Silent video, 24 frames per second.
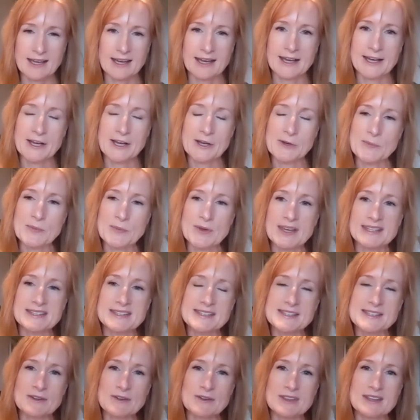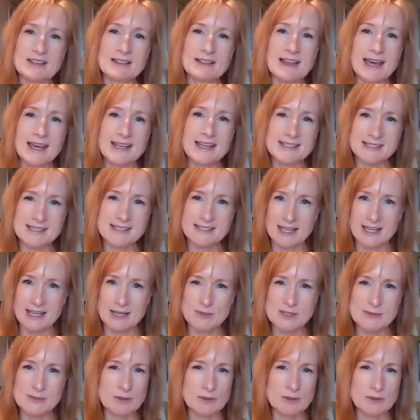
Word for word: Um, and so the last time,